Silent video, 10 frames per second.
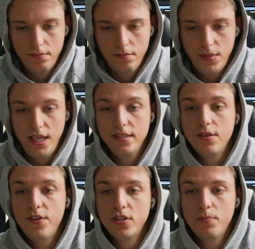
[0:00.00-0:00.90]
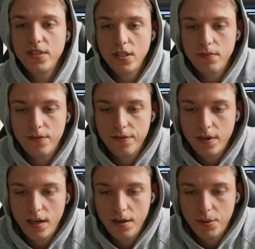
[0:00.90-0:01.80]
Insufficient
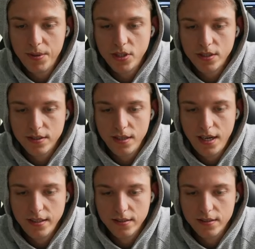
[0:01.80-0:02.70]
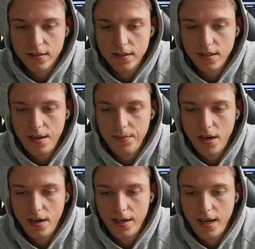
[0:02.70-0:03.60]
permissions. Nice, because I'm
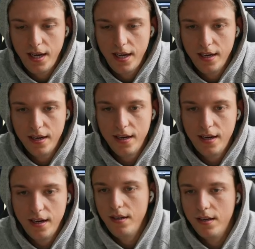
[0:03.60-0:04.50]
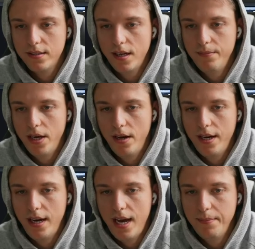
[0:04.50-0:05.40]
not an
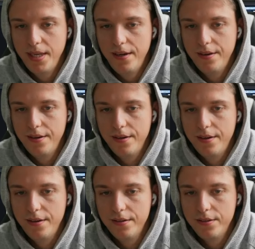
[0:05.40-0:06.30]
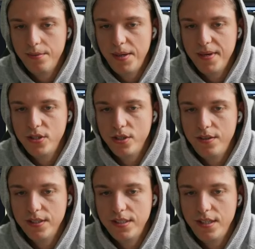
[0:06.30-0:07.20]
admin. So maybe I shouldn't
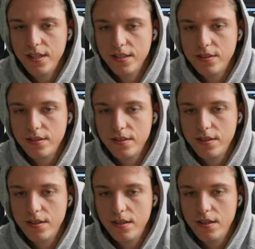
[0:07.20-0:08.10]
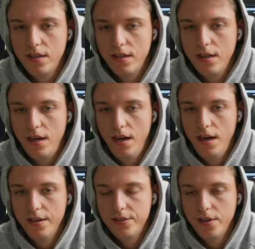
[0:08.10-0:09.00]
even see this.
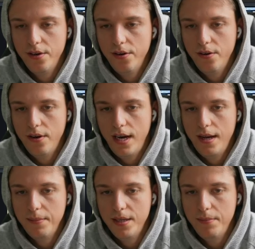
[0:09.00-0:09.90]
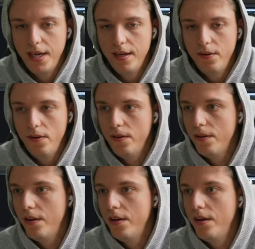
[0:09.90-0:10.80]
So admin panel.
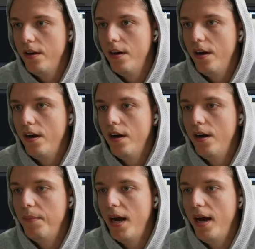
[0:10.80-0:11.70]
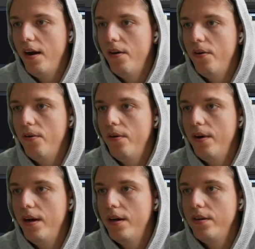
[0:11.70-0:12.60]
How
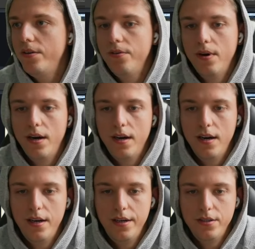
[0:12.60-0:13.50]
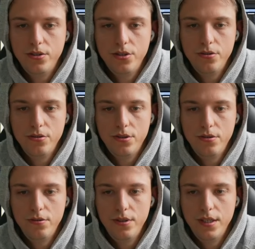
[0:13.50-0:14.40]
do I choose
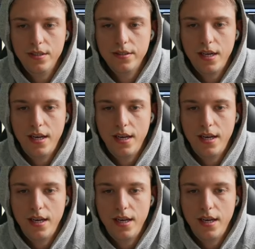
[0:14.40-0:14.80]
who is an